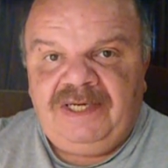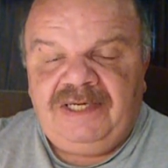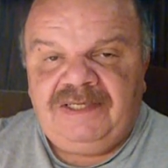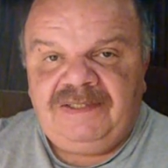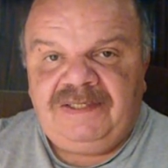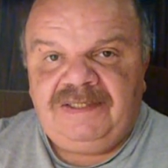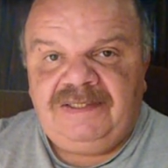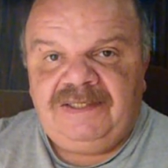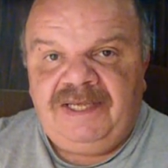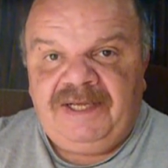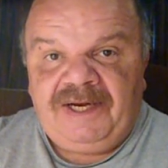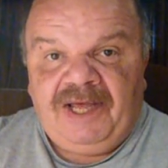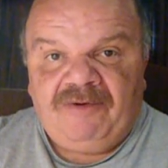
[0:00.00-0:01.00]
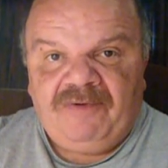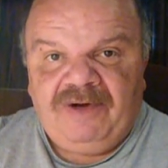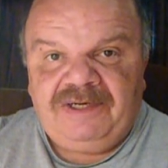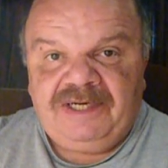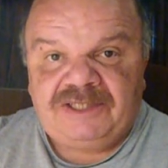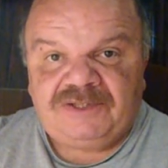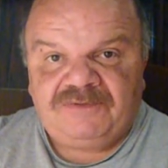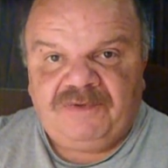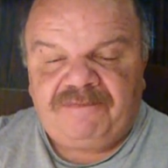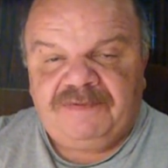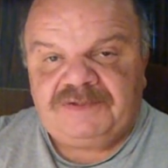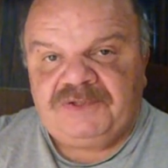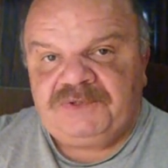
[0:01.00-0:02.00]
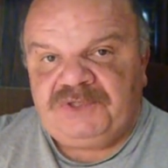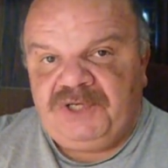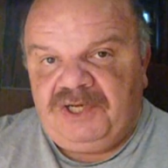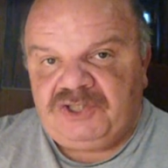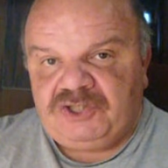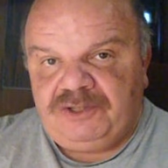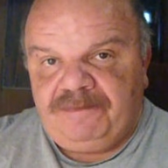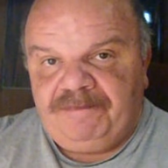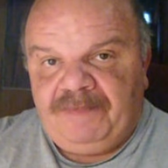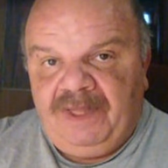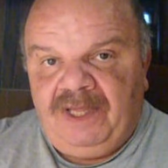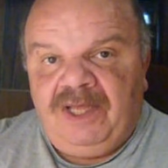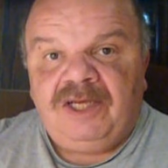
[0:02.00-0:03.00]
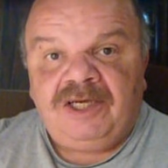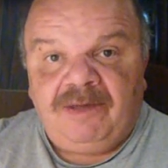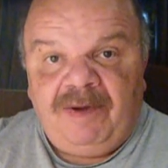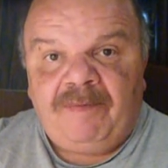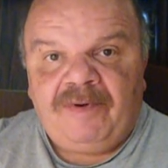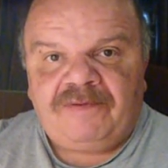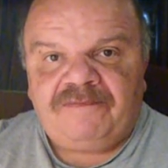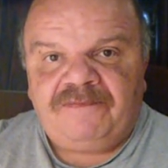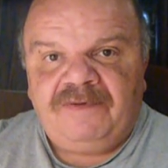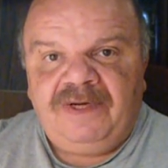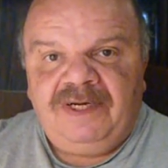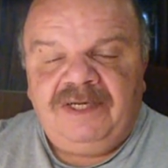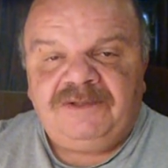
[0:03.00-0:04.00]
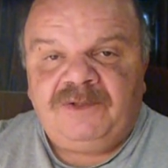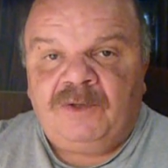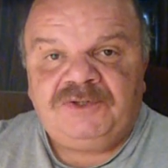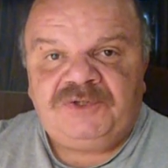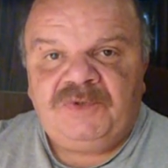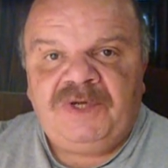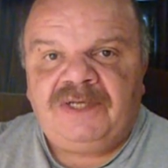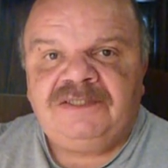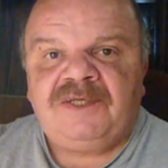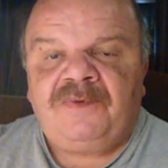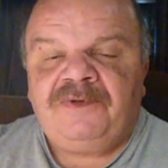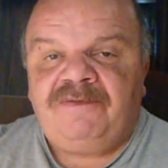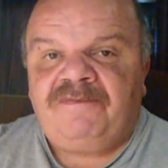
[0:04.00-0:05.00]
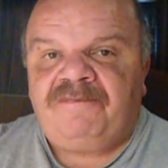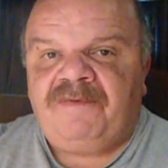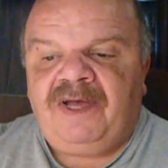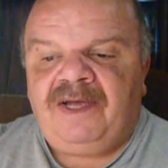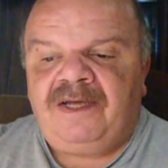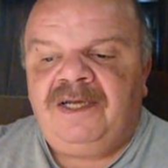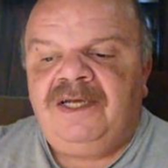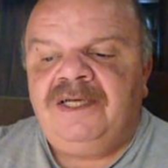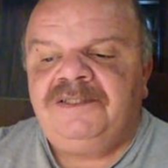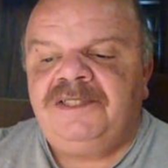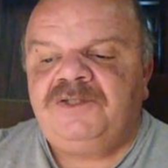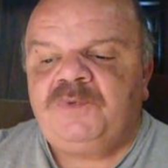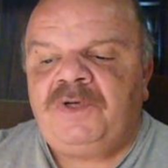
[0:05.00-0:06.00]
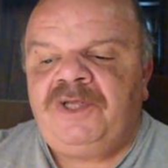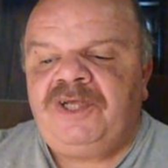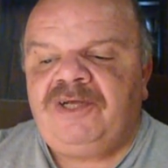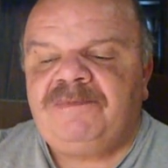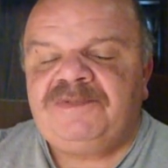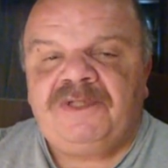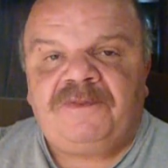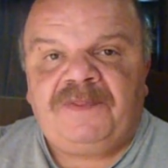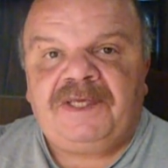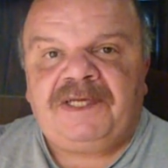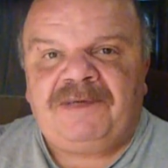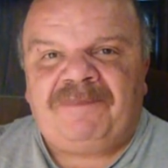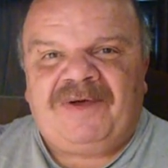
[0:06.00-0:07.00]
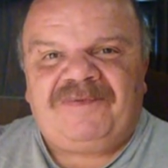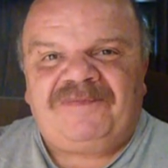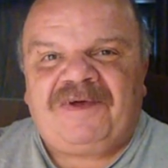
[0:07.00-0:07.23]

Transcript: and the NRA, National Rifle Association commemorative. Those two guns I'll never fire. This one here I'm still thinking about